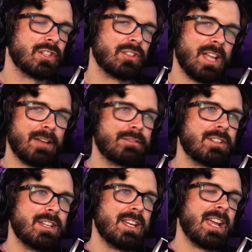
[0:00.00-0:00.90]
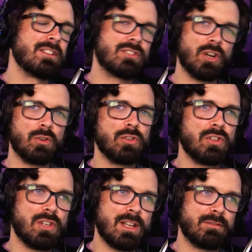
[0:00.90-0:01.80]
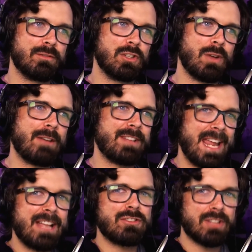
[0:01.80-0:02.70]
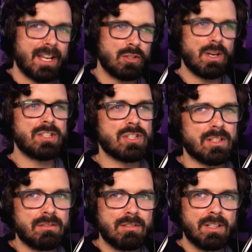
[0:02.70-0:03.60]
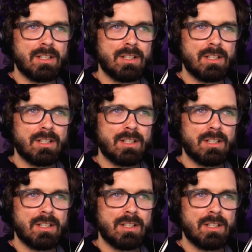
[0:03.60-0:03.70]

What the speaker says: left. And so you have to answer that question.